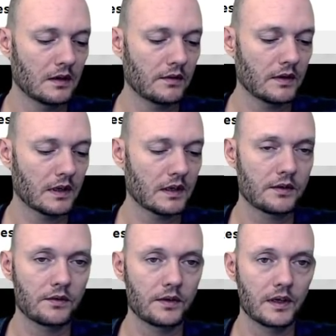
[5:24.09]

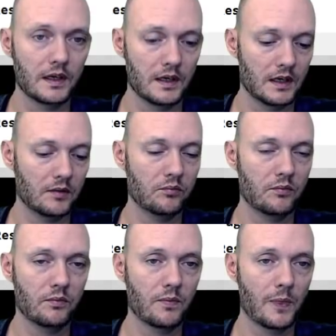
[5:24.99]

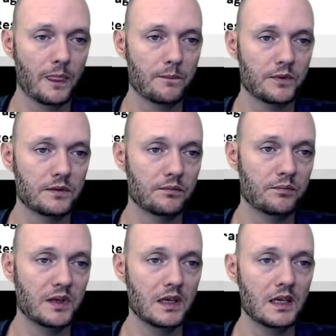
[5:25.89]

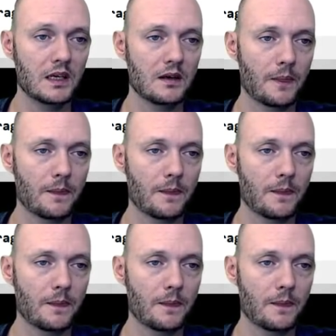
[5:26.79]
vec3p